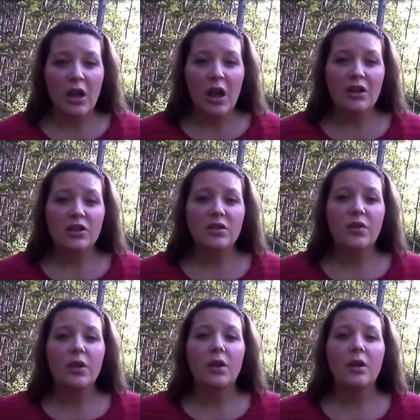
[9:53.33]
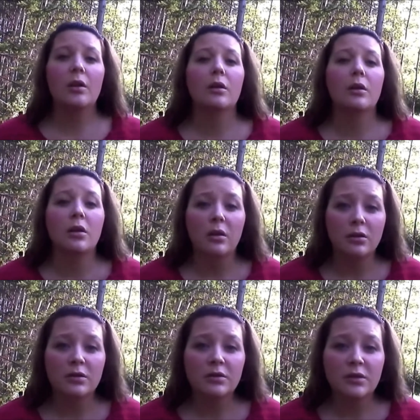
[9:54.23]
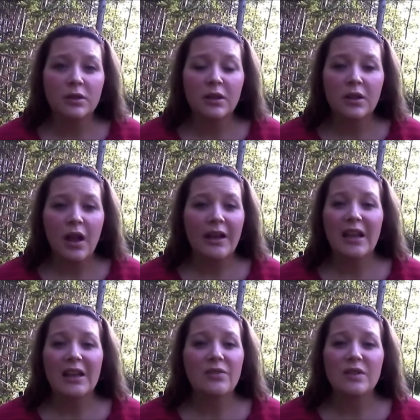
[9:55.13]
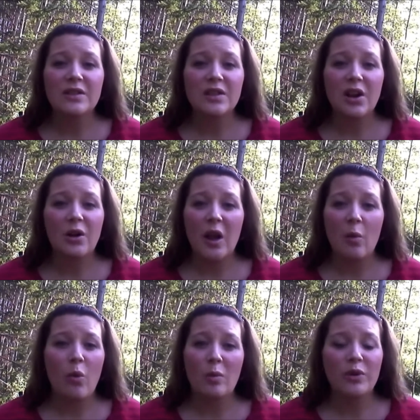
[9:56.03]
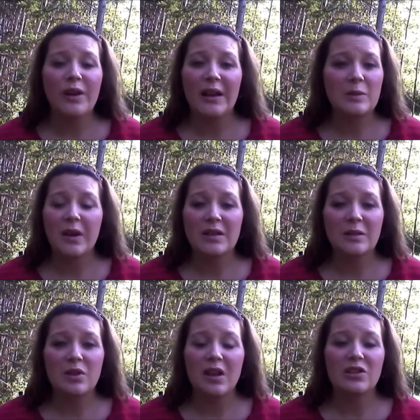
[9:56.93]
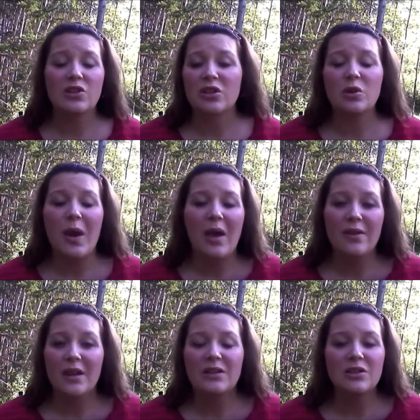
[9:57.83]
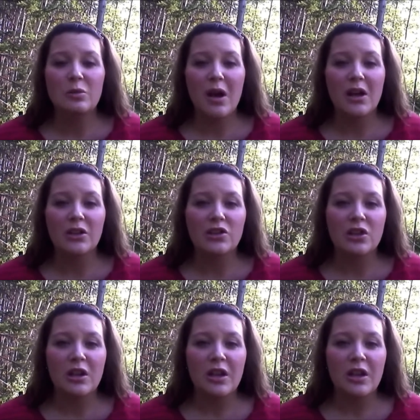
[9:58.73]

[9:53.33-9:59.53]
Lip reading: and just feeling, I can't even start at one place because it's just too heavy. It's too much.